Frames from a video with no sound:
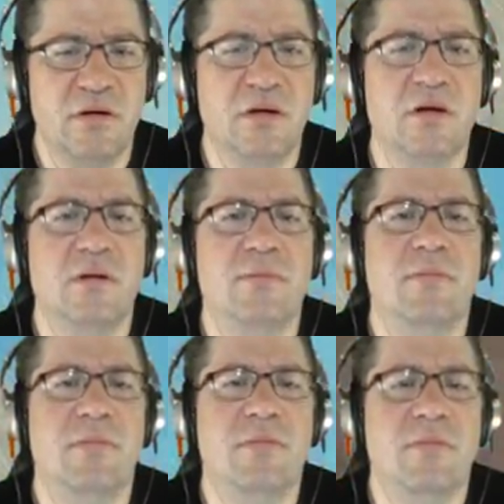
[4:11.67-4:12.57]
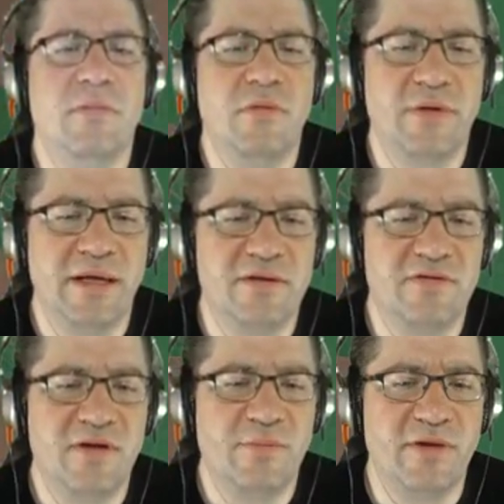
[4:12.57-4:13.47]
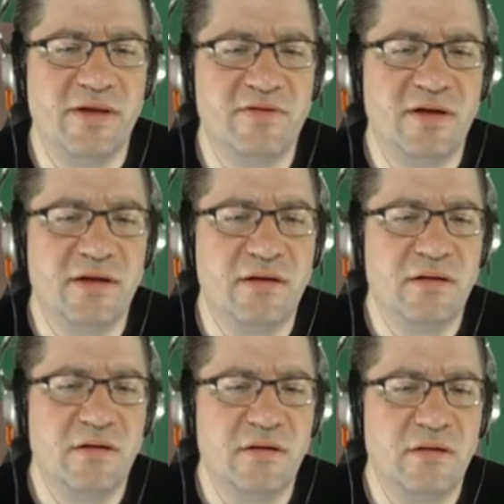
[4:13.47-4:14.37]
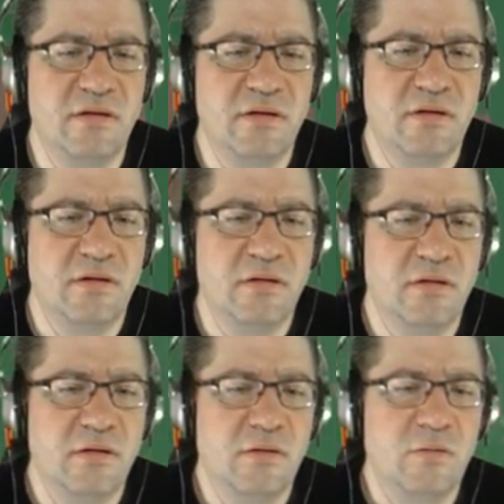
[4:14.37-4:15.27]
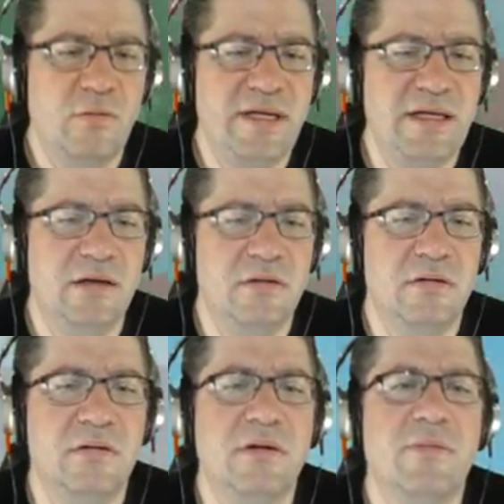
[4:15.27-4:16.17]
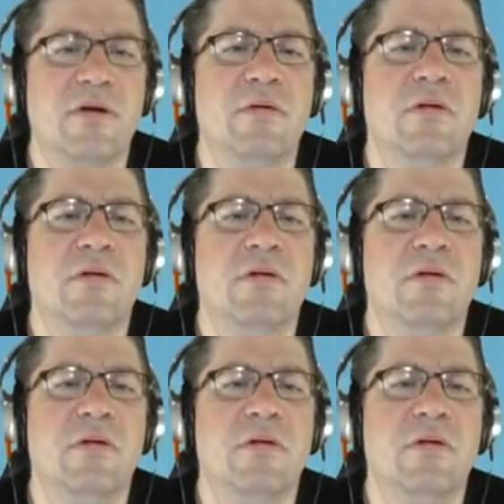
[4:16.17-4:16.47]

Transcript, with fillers: Oh, I can't step on that side. Whee! There we go.